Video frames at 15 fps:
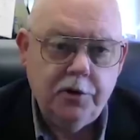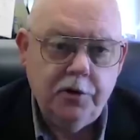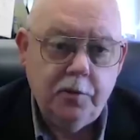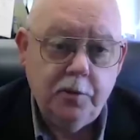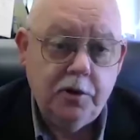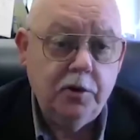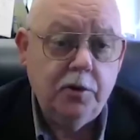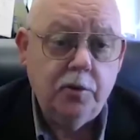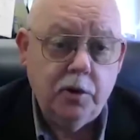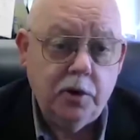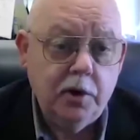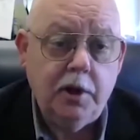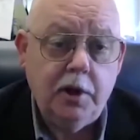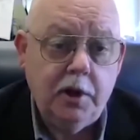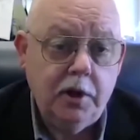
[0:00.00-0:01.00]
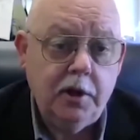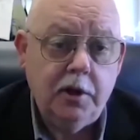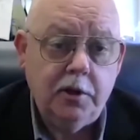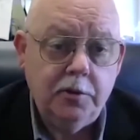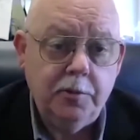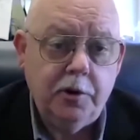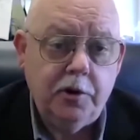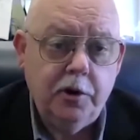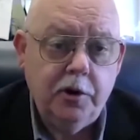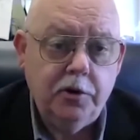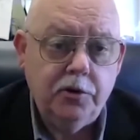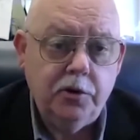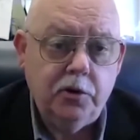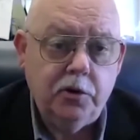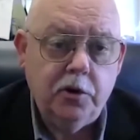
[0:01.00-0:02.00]
mean, they're really getting
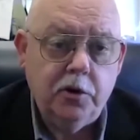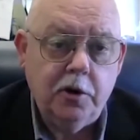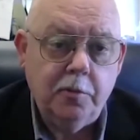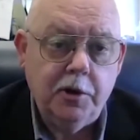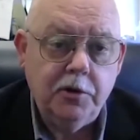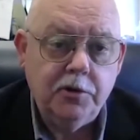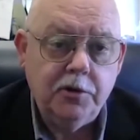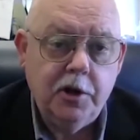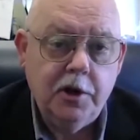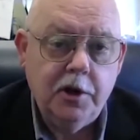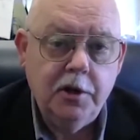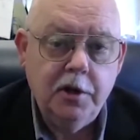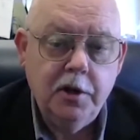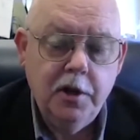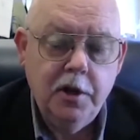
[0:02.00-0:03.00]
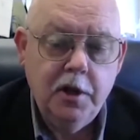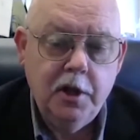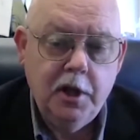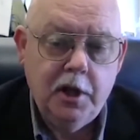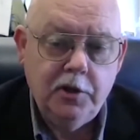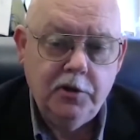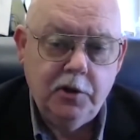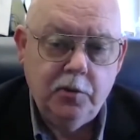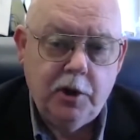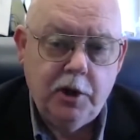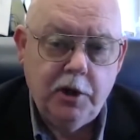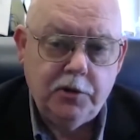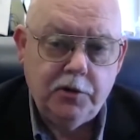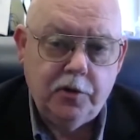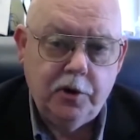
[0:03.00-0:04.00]
experiential learning. My son, as he
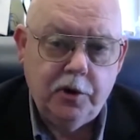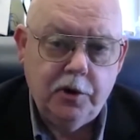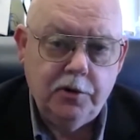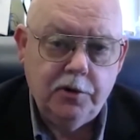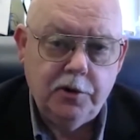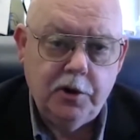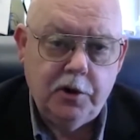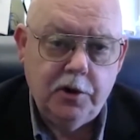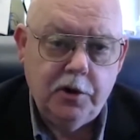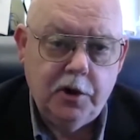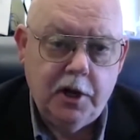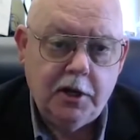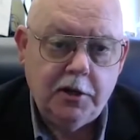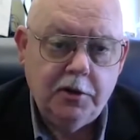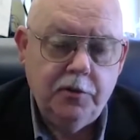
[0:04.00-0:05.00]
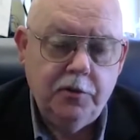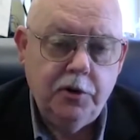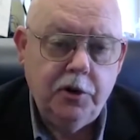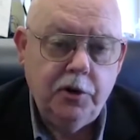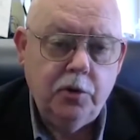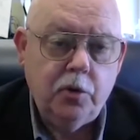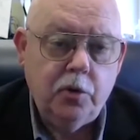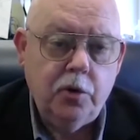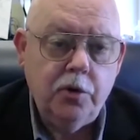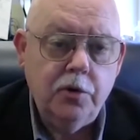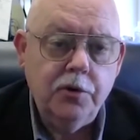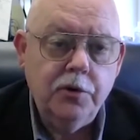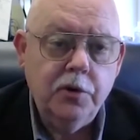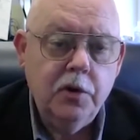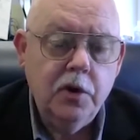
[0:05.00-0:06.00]
waits for his active duty
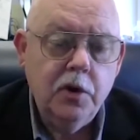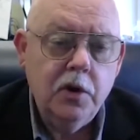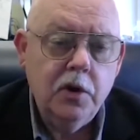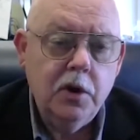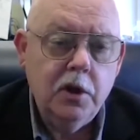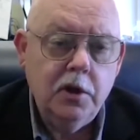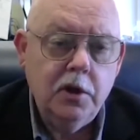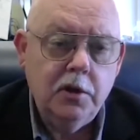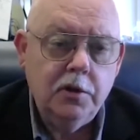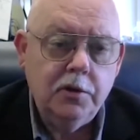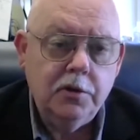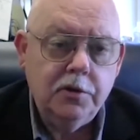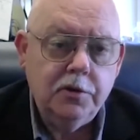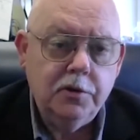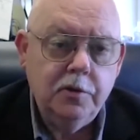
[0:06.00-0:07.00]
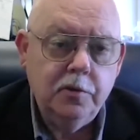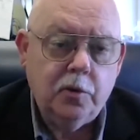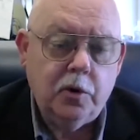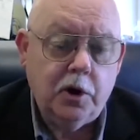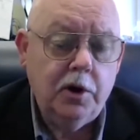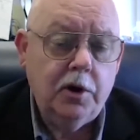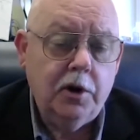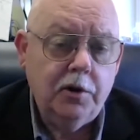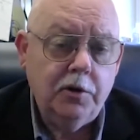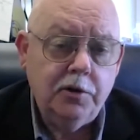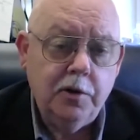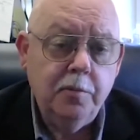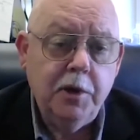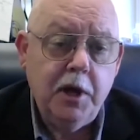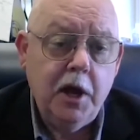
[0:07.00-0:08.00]
orders, is working on his
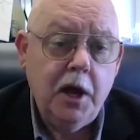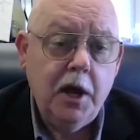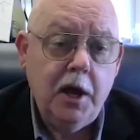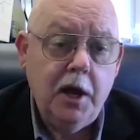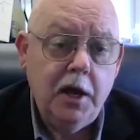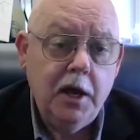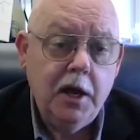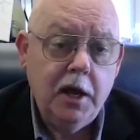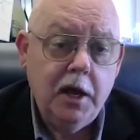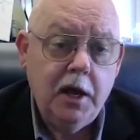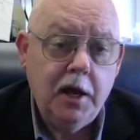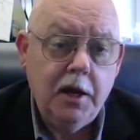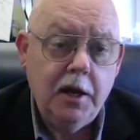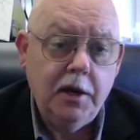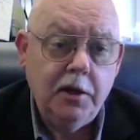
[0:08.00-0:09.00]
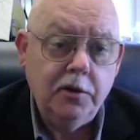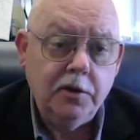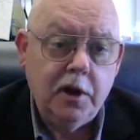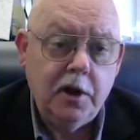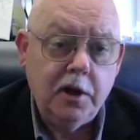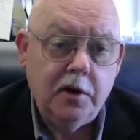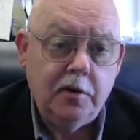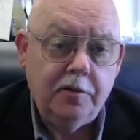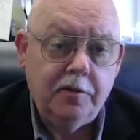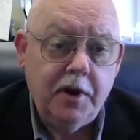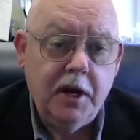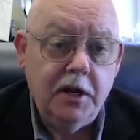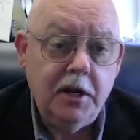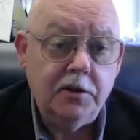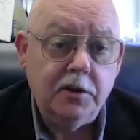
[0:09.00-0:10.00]
MBA, and he's taking a
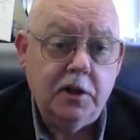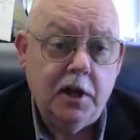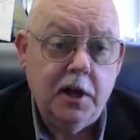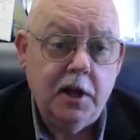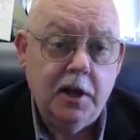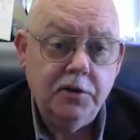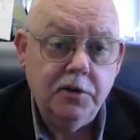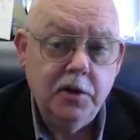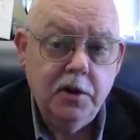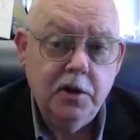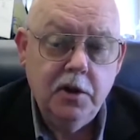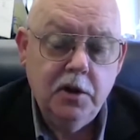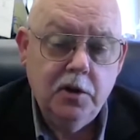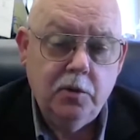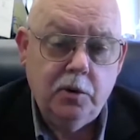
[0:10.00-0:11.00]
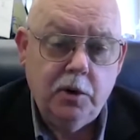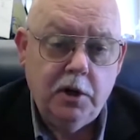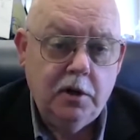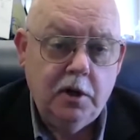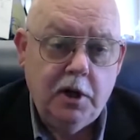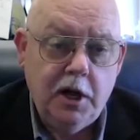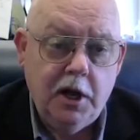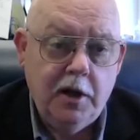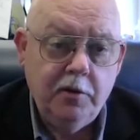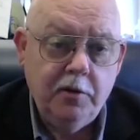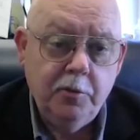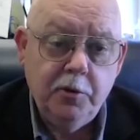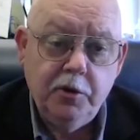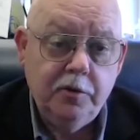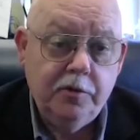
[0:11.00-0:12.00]
finance class. Well, I have
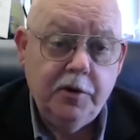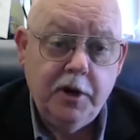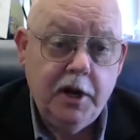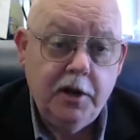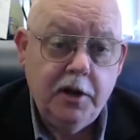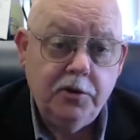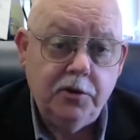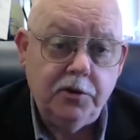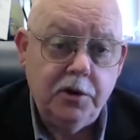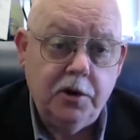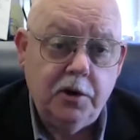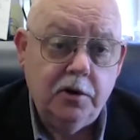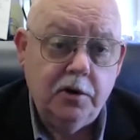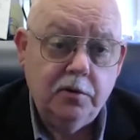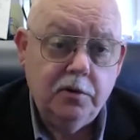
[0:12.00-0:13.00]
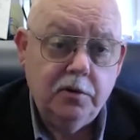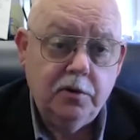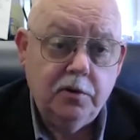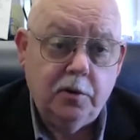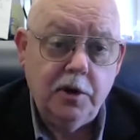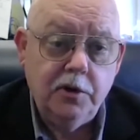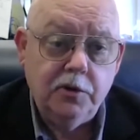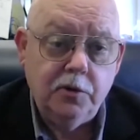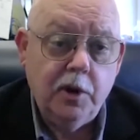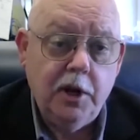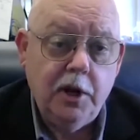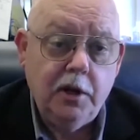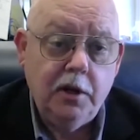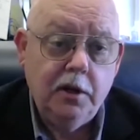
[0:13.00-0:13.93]
him do the financials here twice a week,